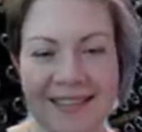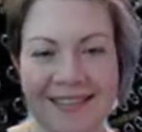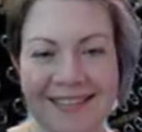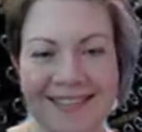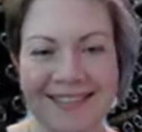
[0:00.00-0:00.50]

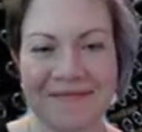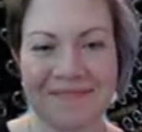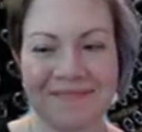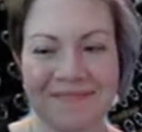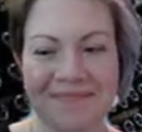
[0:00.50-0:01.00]

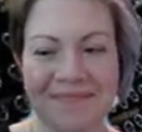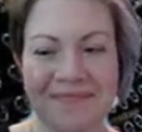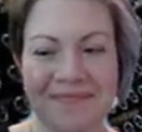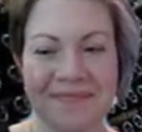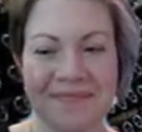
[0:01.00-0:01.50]

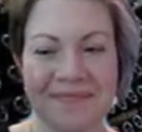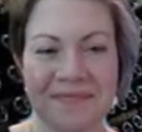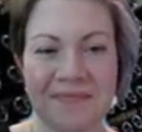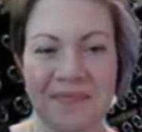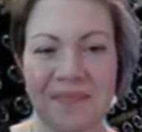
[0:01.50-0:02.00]

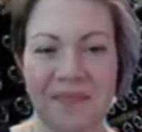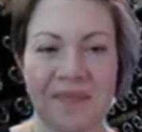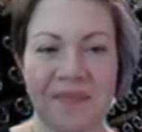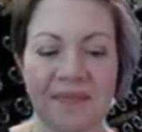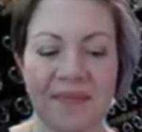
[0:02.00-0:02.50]

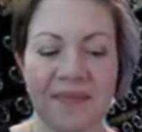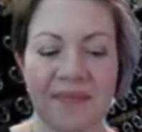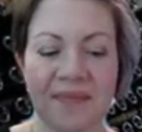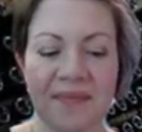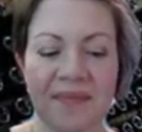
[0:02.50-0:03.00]

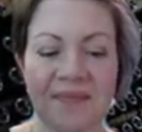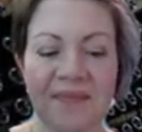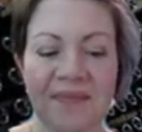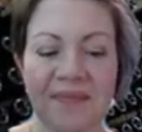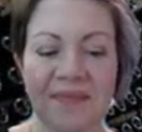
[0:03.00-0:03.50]
(no one is talking)